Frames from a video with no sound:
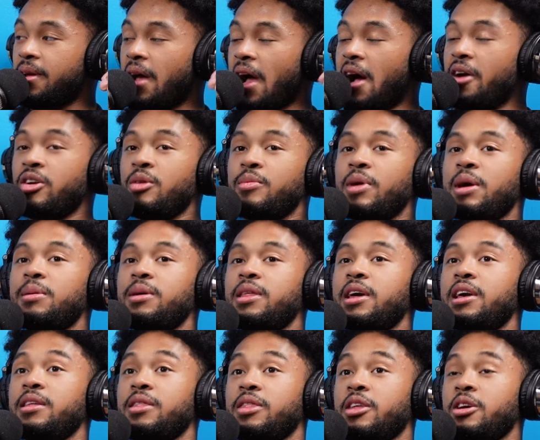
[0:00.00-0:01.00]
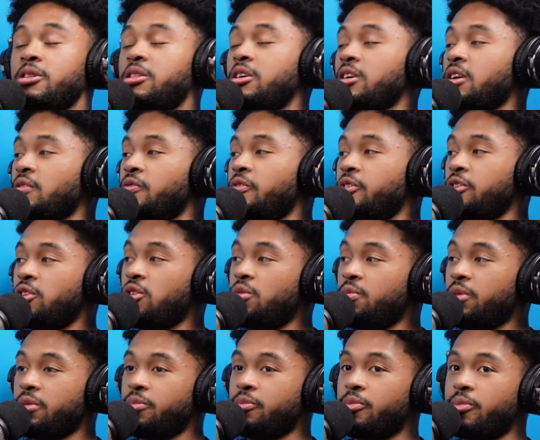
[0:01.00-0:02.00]
I don't know. Maybe they they're looking for
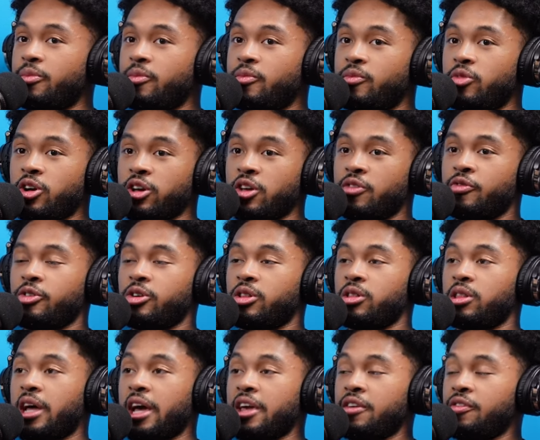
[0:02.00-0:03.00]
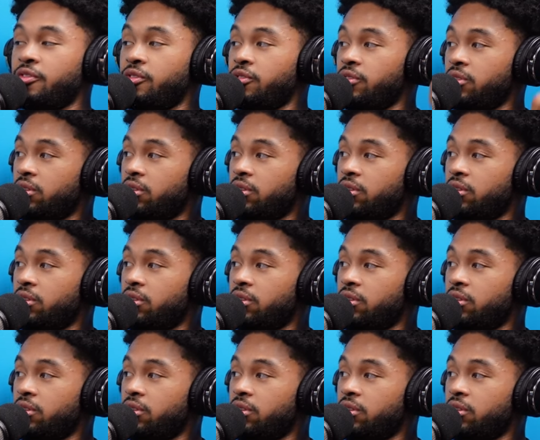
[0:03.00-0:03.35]
human, looking for life. They're